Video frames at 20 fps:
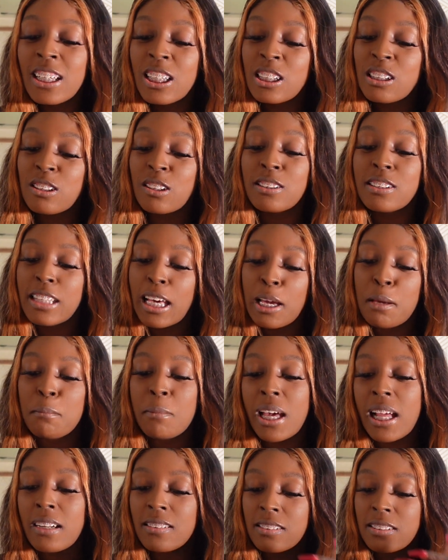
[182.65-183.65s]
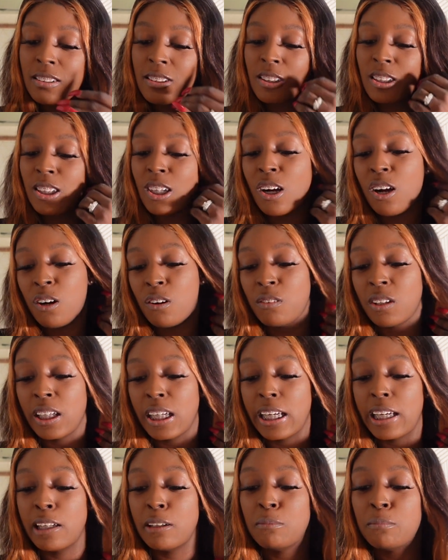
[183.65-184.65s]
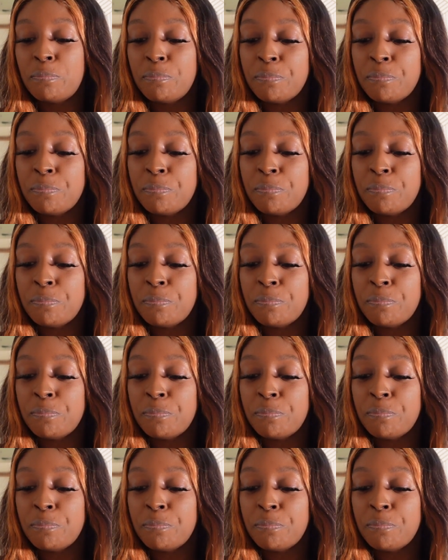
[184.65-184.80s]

So take matters into your own hand.